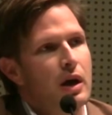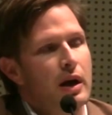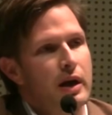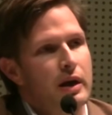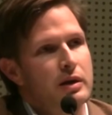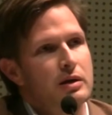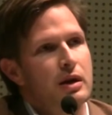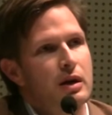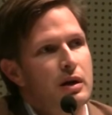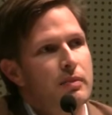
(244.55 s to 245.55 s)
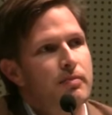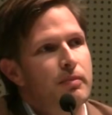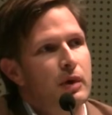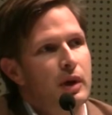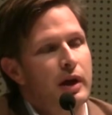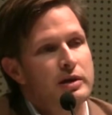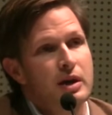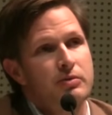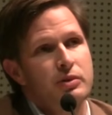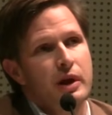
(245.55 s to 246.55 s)
And um, a lot of
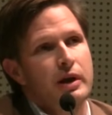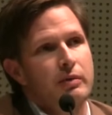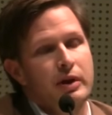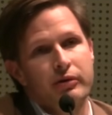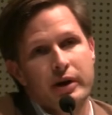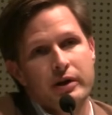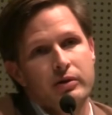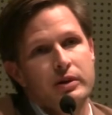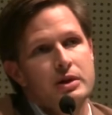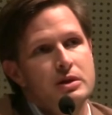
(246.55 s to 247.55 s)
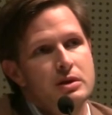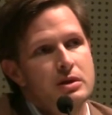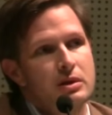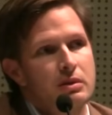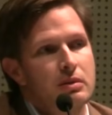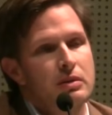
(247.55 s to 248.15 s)
times when I, whenever I read these